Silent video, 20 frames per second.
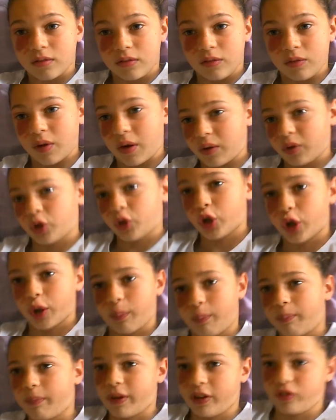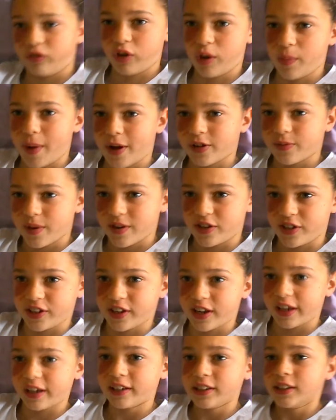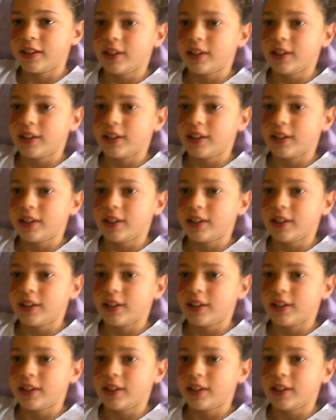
you know it's really bad basically.